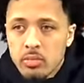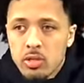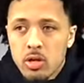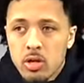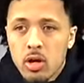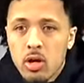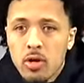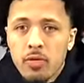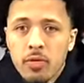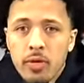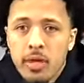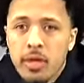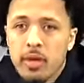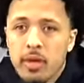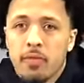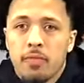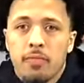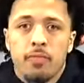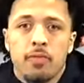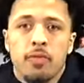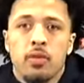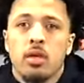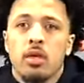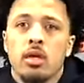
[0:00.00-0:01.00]
You know,
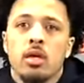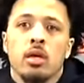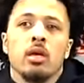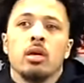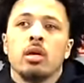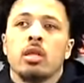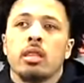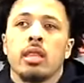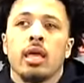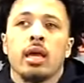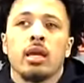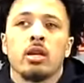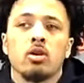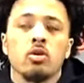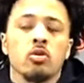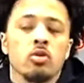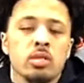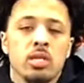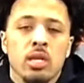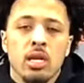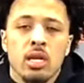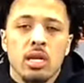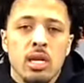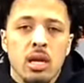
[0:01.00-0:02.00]
if they do
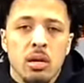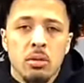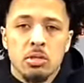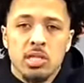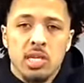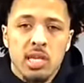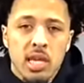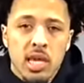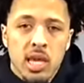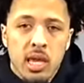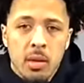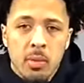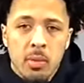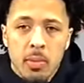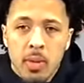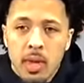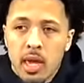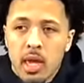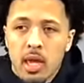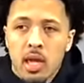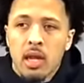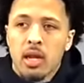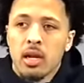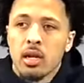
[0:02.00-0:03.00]
send a double team
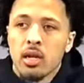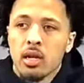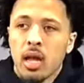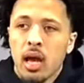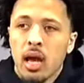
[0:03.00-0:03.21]
and